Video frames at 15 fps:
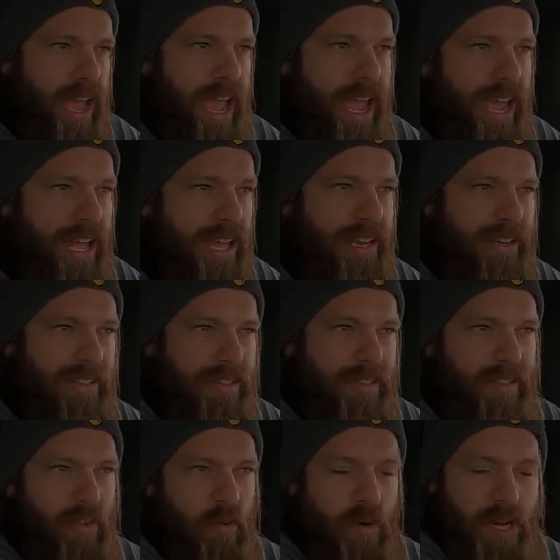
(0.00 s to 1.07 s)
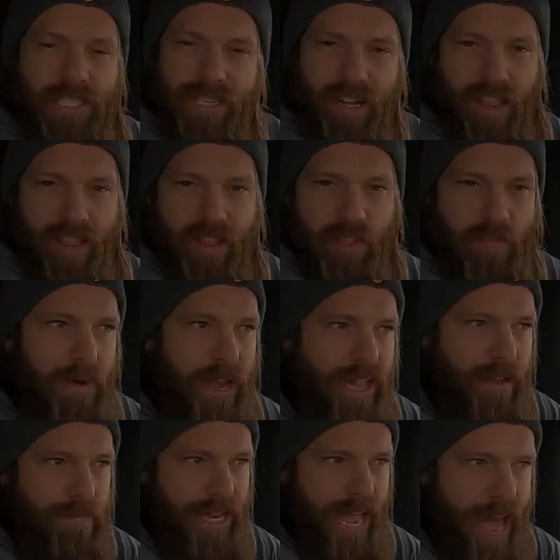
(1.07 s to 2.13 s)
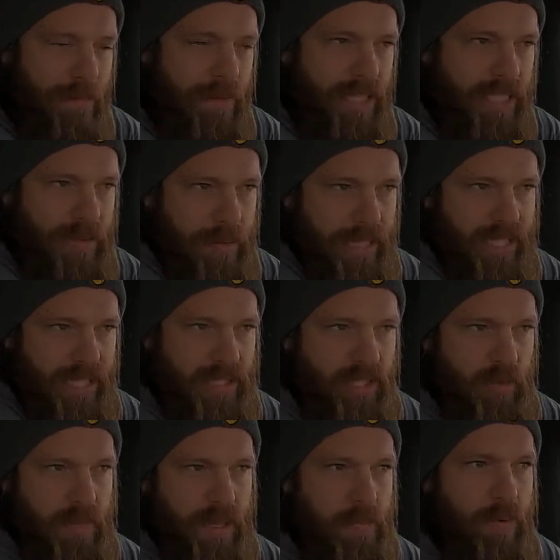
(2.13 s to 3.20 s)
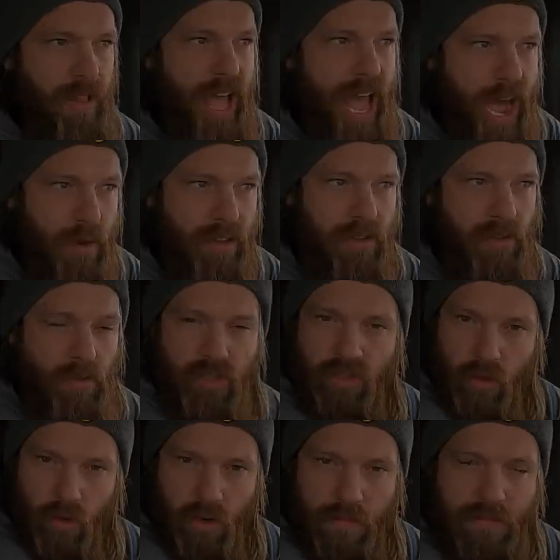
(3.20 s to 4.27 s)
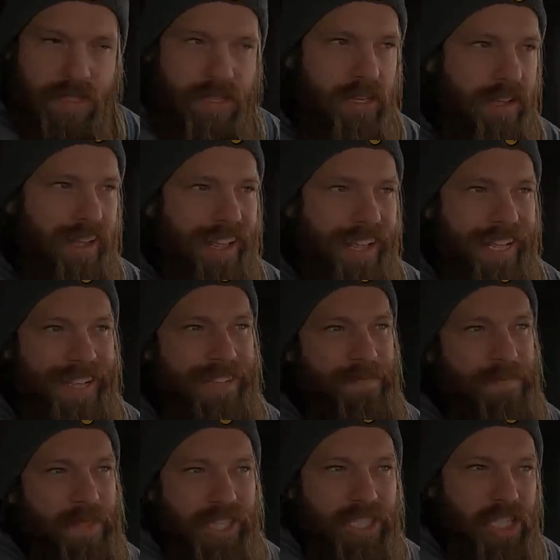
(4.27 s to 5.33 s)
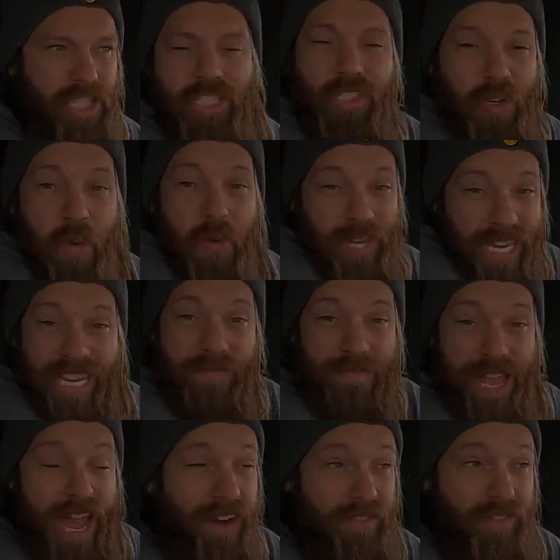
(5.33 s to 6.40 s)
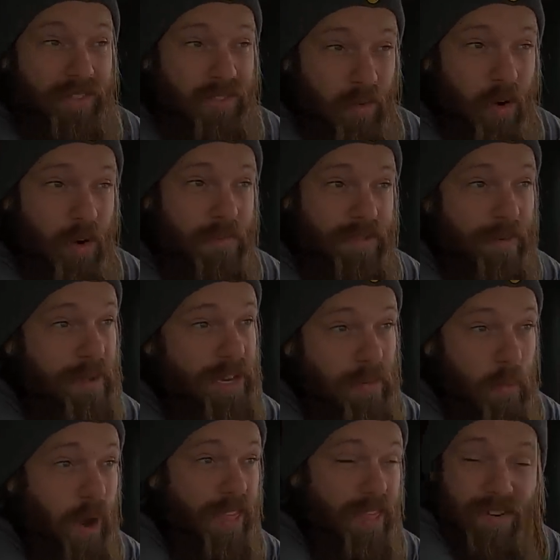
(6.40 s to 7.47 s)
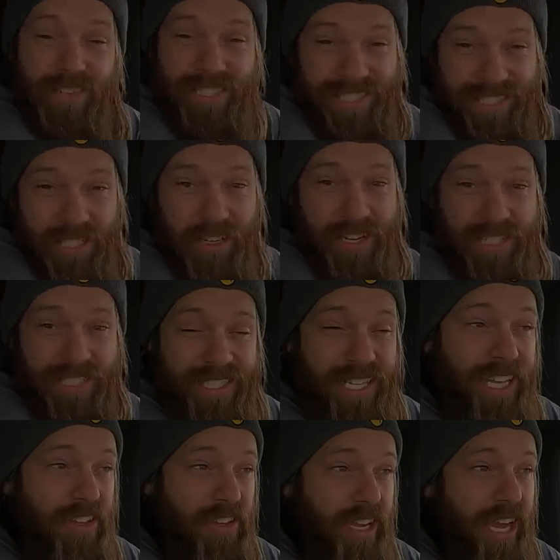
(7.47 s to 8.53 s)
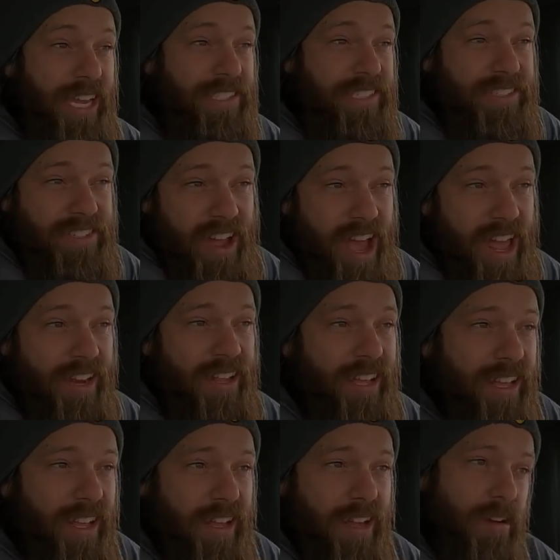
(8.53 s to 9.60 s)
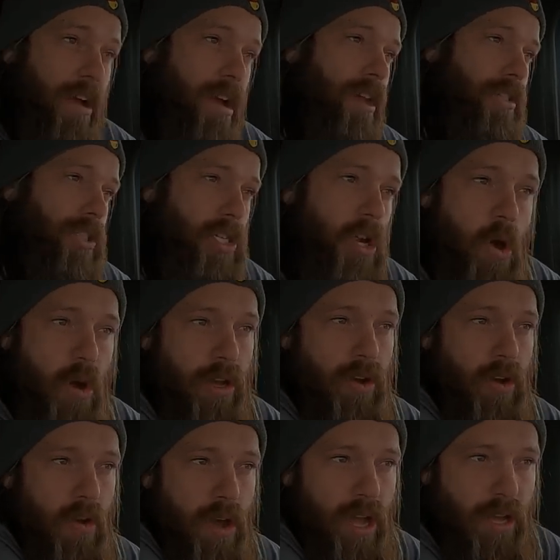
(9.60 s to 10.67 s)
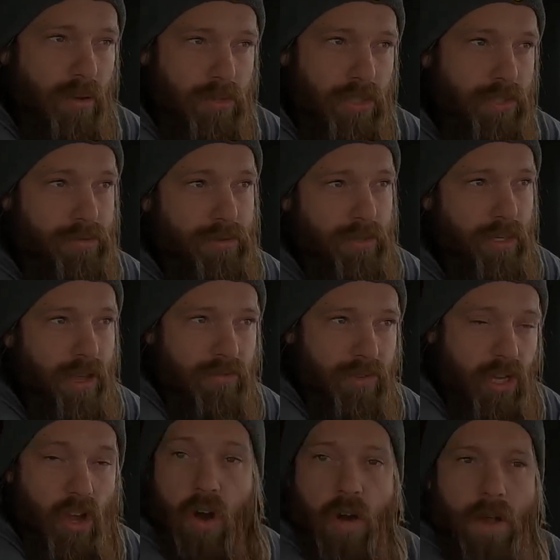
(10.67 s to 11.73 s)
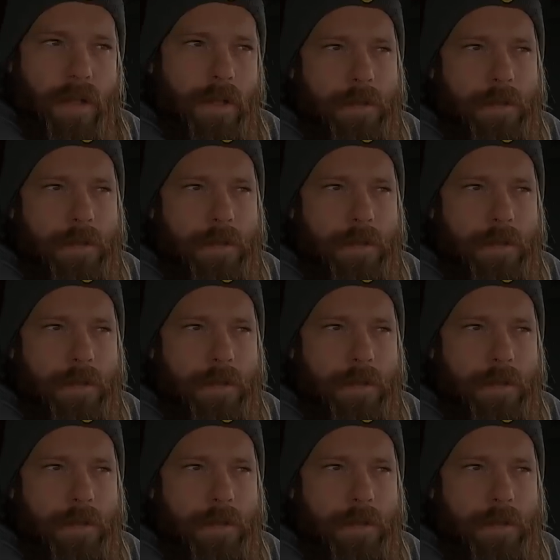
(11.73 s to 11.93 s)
And the reason a lot of those pileups happen is because there's people out in those storms that just don't need to be out in the storms. I mean, weather's a serious thing, you guys. It's not, oh, it's snowing, oh, well, just going to have to go.